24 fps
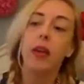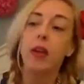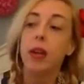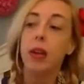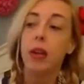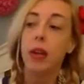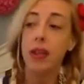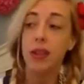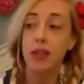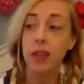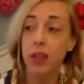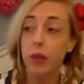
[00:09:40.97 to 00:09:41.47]

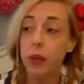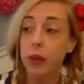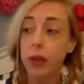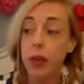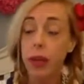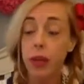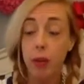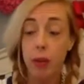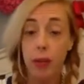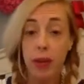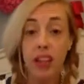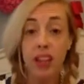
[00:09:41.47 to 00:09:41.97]
Even if you
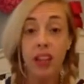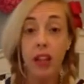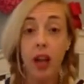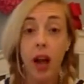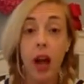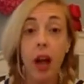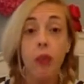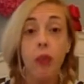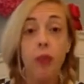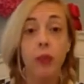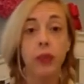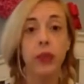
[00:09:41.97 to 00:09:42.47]
can't make the
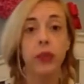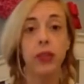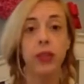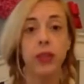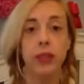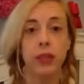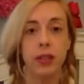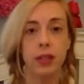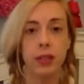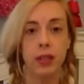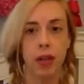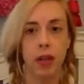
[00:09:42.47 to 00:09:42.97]

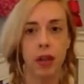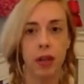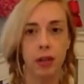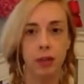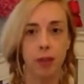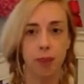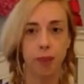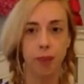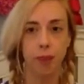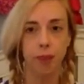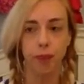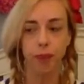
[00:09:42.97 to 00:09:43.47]
conference,
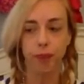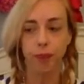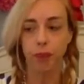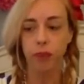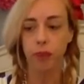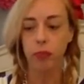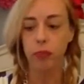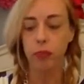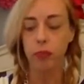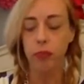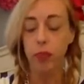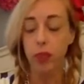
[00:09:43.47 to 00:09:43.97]

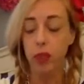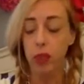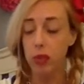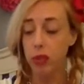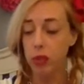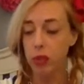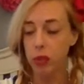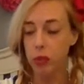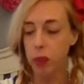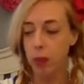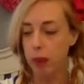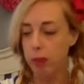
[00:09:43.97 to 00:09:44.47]

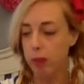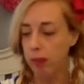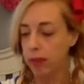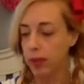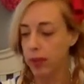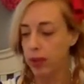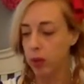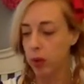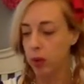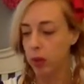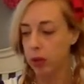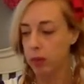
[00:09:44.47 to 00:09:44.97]
there's probably
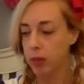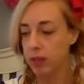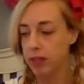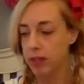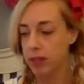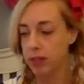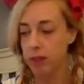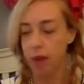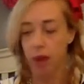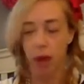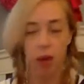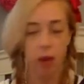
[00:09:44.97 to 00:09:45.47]
going to be
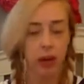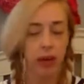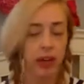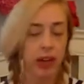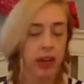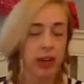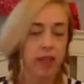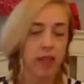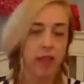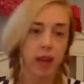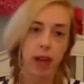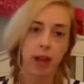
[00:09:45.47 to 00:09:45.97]
some
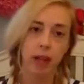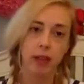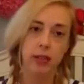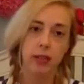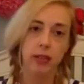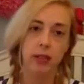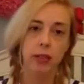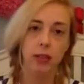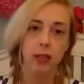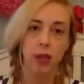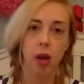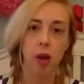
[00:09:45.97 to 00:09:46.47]
networking events,
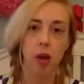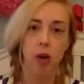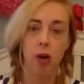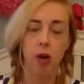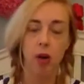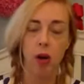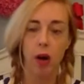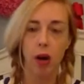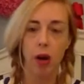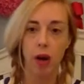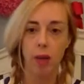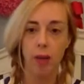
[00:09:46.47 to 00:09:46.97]

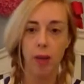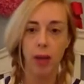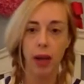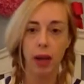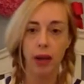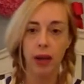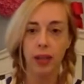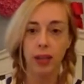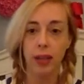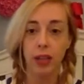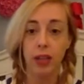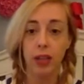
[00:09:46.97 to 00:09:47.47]
so I
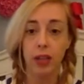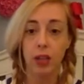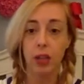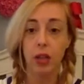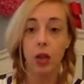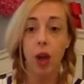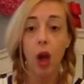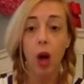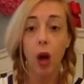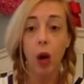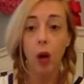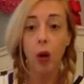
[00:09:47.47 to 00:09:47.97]
can let you
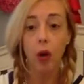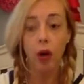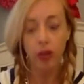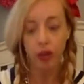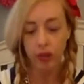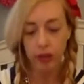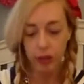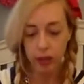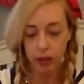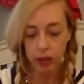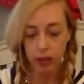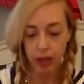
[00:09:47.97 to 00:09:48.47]
know
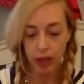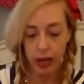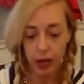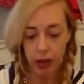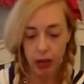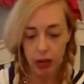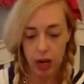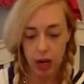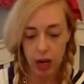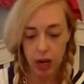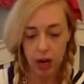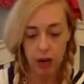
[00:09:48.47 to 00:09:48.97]
if you're in the
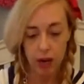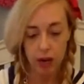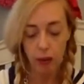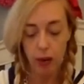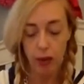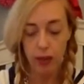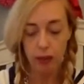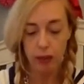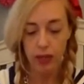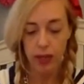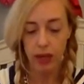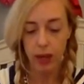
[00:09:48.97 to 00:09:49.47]
area and
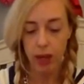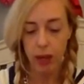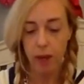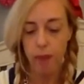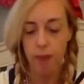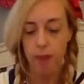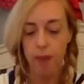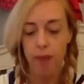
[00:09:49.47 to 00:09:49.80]
want to meet up.